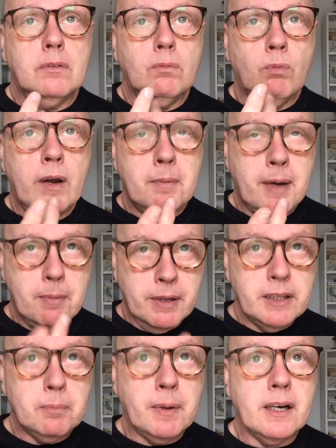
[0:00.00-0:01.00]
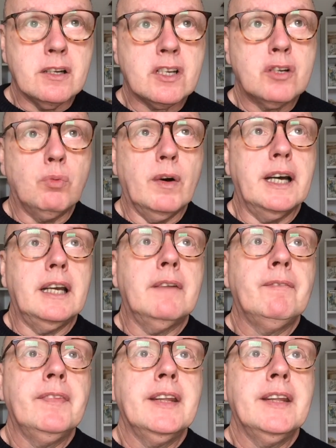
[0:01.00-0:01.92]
when my mother passed away,